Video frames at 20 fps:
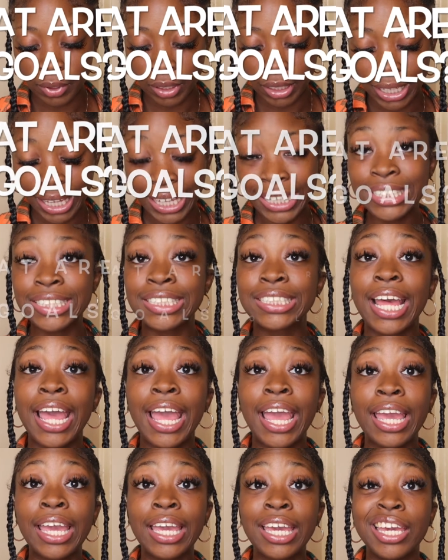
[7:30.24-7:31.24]
let's
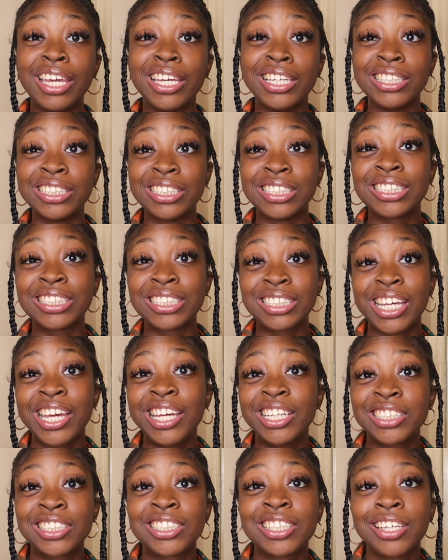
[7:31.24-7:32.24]
say in
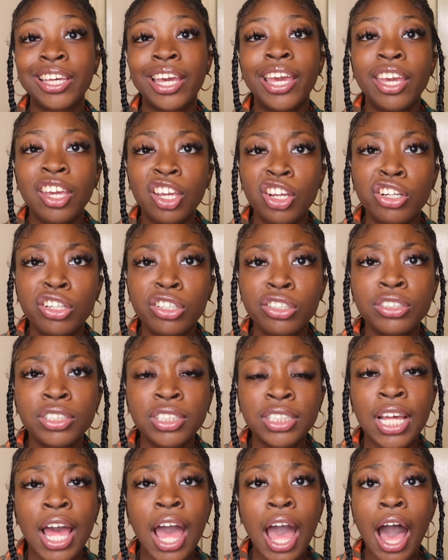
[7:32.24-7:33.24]
6
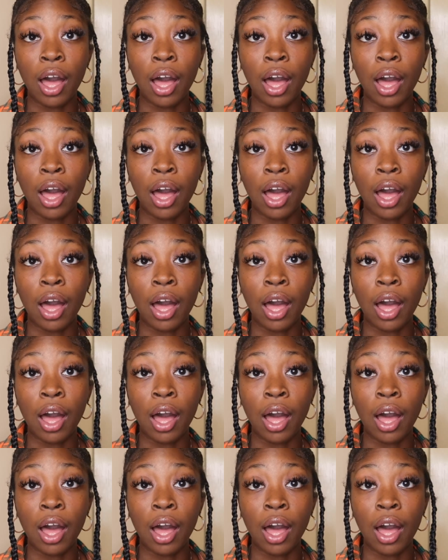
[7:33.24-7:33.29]
years,